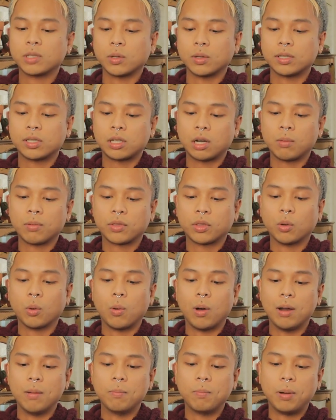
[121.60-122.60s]
So I start with the
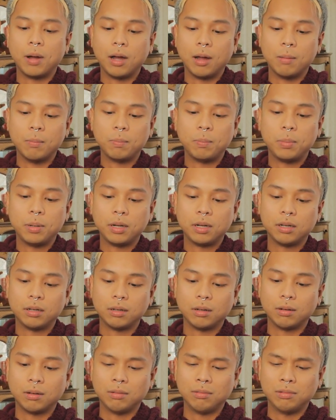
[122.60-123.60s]
one pump.
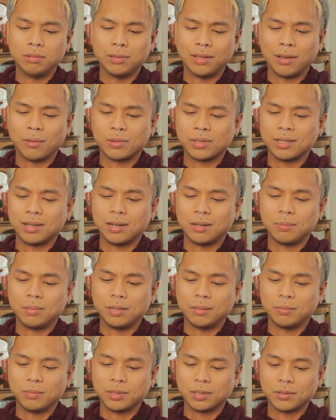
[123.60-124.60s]
Ooh, that was not a
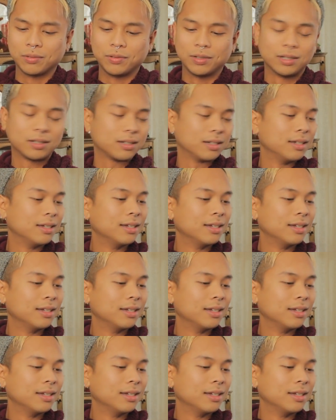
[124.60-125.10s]
pump, what the fuck.